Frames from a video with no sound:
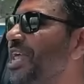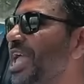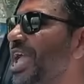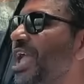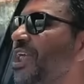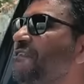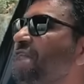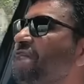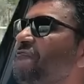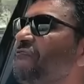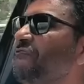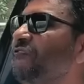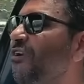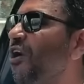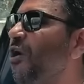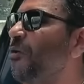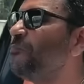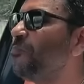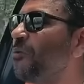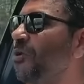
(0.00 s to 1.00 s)
in
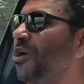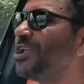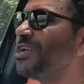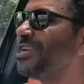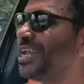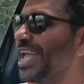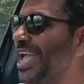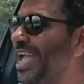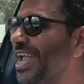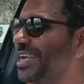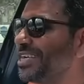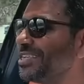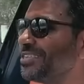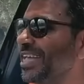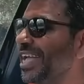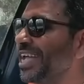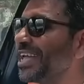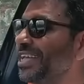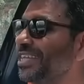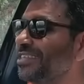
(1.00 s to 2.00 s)
4.8
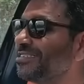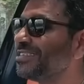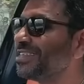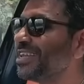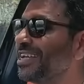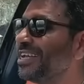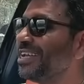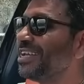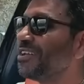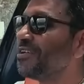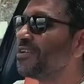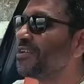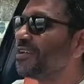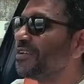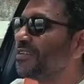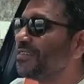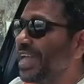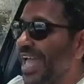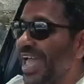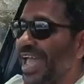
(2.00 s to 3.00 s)
seconds.
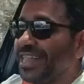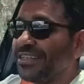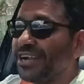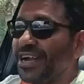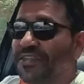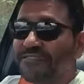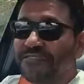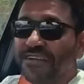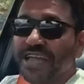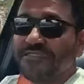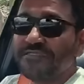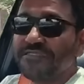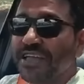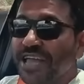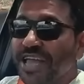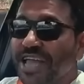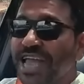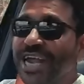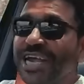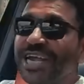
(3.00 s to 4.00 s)
The
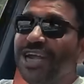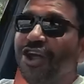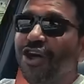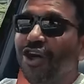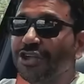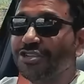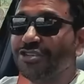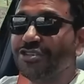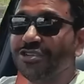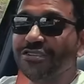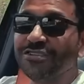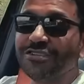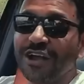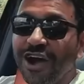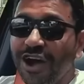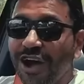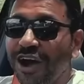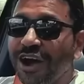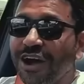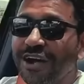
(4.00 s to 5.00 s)
A35, it launches
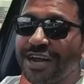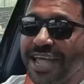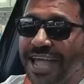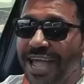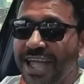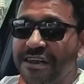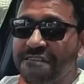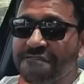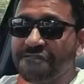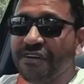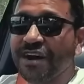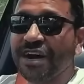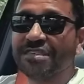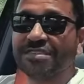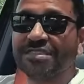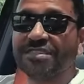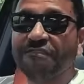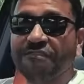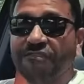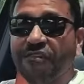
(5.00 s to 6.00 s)
hard and
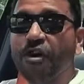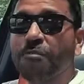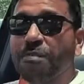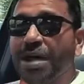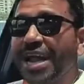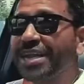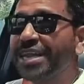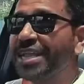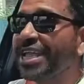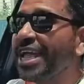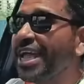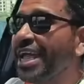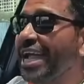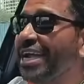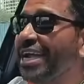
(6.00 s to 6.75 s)
fast. The 4MATIC,